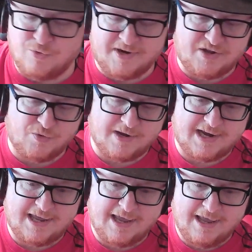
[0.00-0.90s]
in
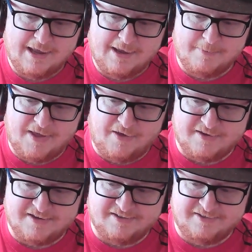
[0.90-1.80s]
2020
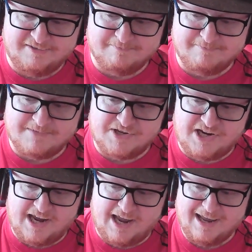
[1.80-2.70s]
because,
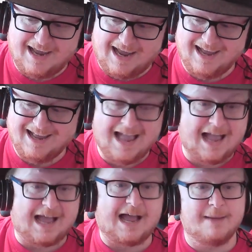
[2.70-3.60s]
gee,
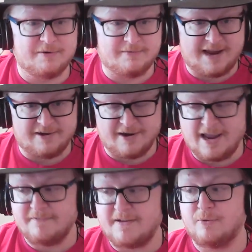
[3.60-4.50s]
I'm a
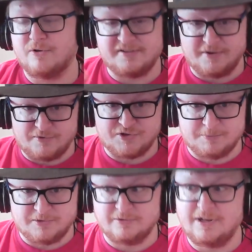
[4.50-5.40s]
writer. If I were
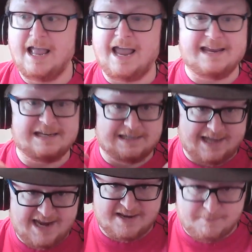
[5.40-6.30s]
sociable and
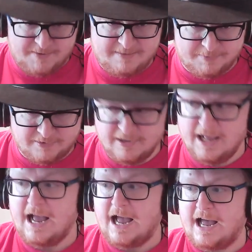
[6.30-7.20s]
liked
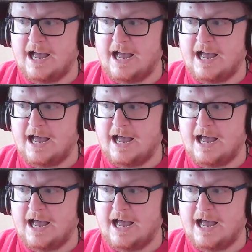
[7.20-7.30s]
people,